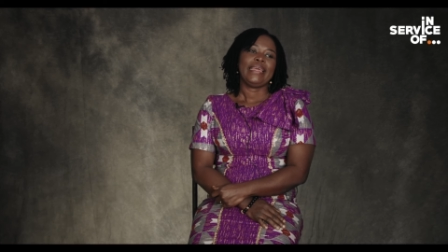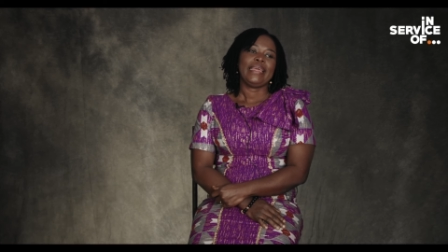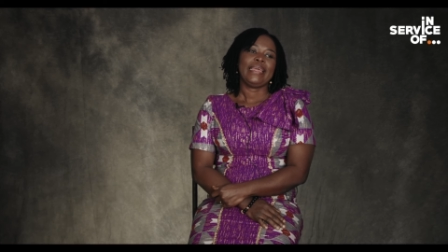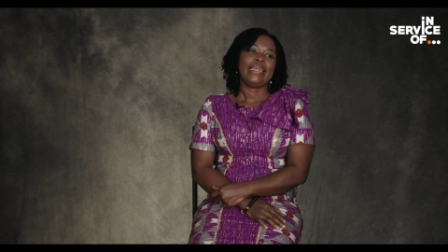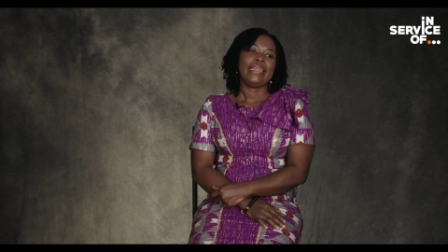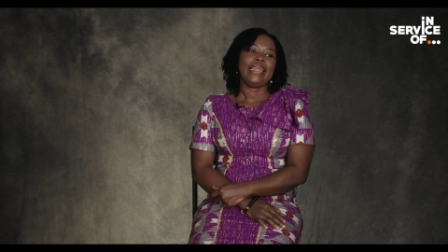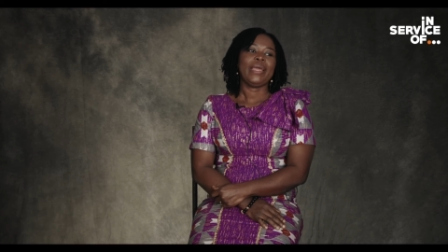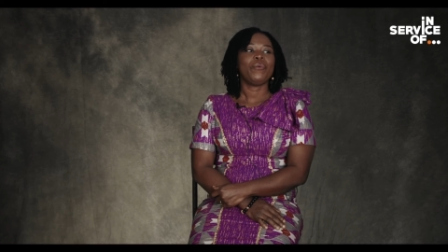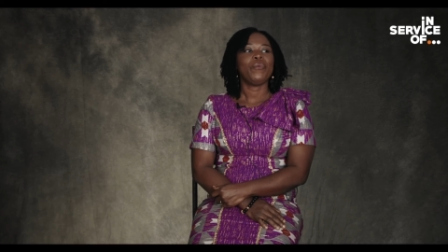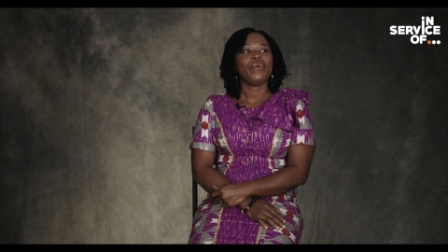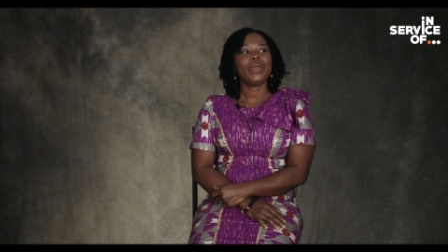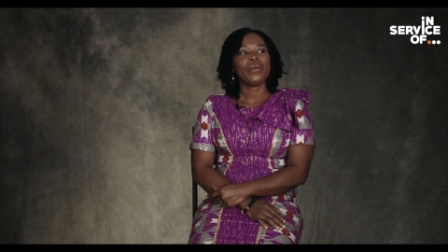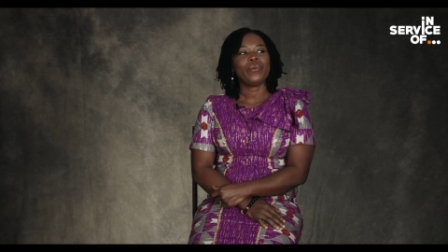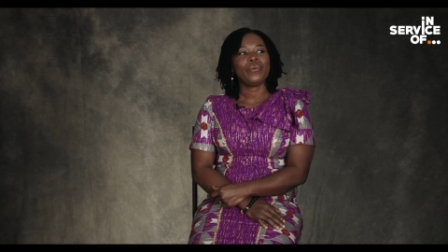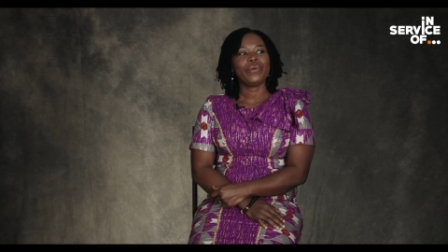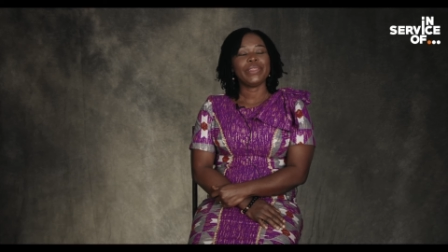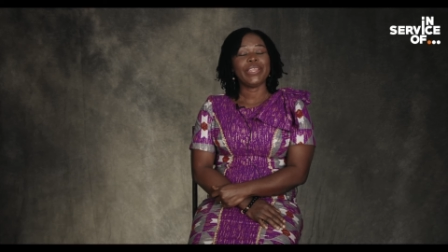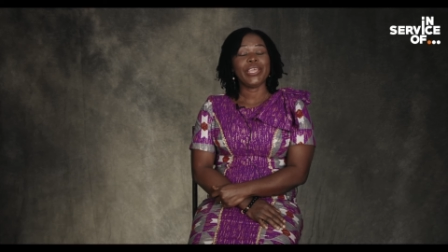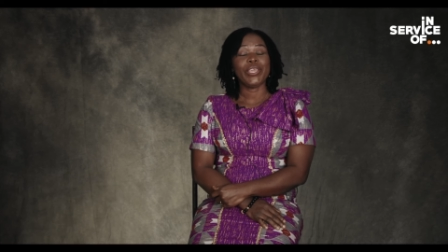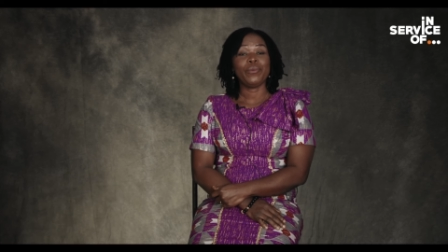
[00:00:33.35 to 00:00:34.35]
and I work
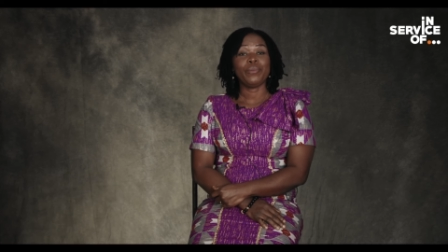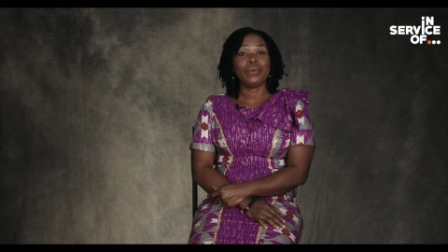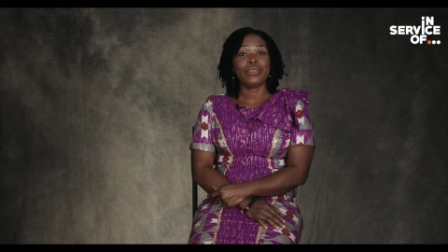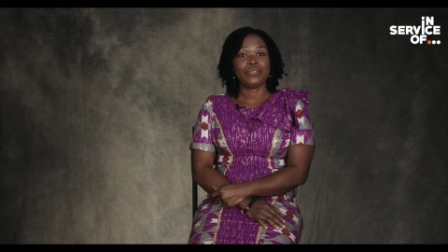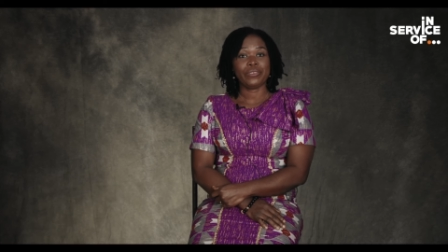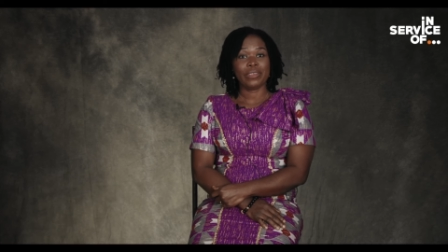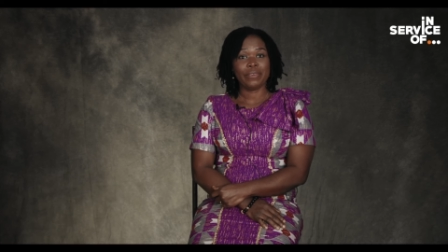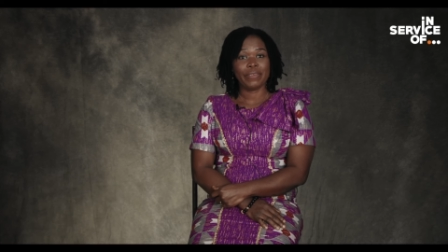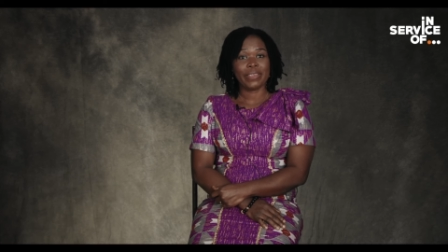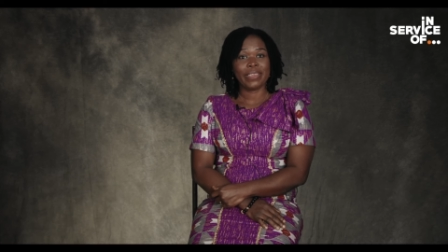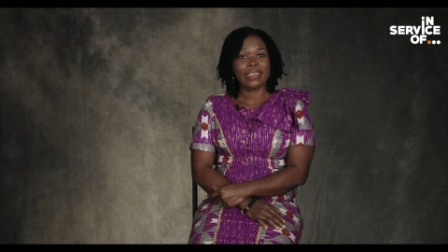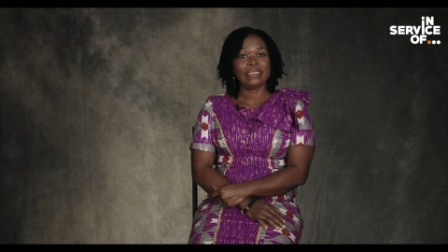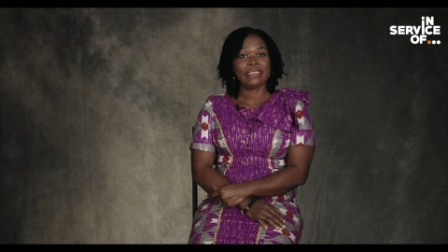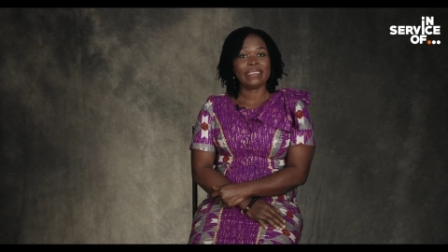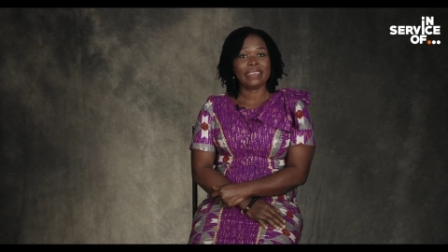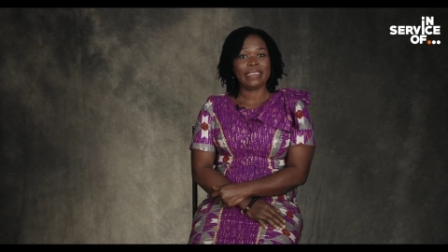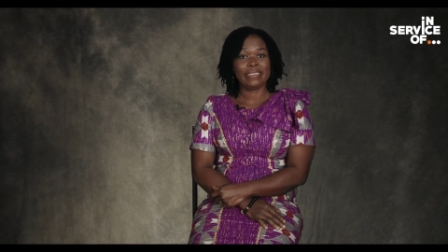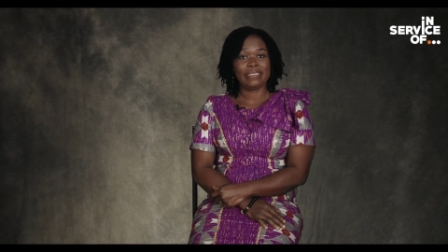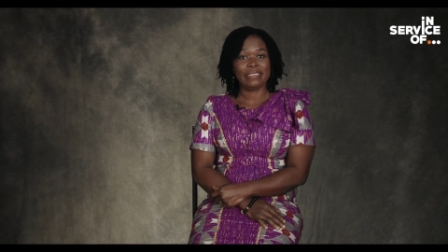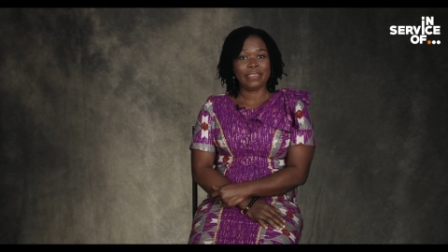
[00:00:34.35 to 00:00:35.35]
with the Human Trafficking
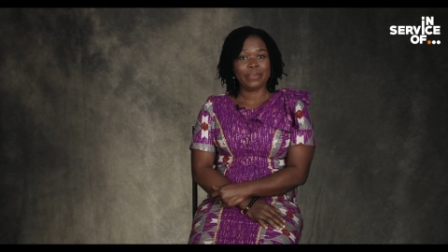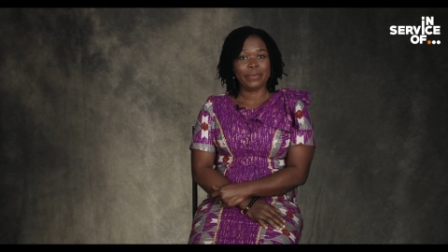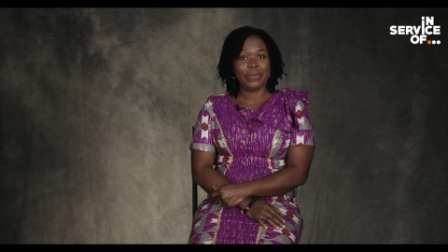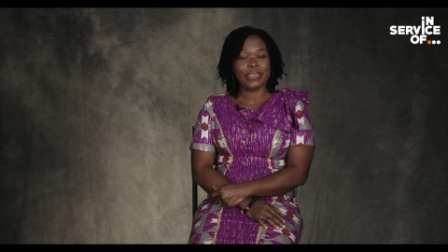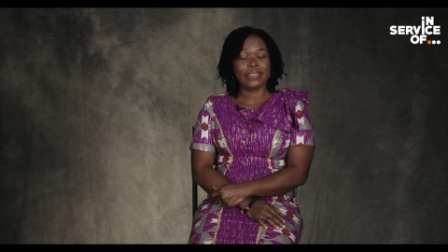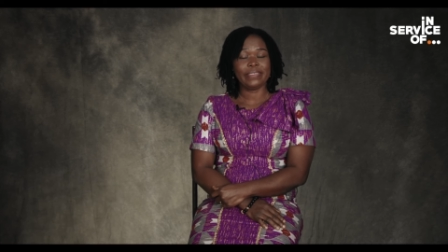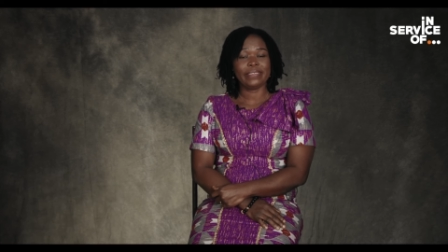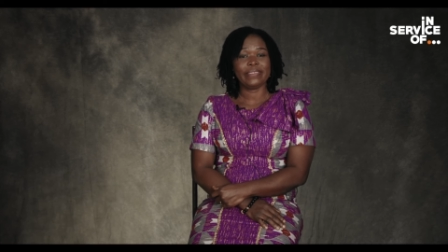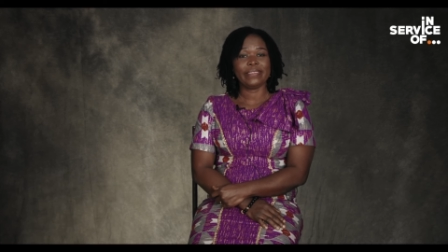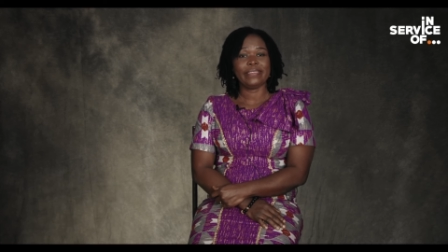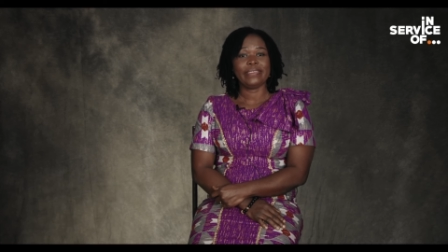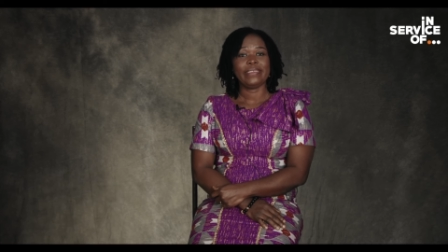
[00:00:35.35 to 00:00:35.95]
Secretariat.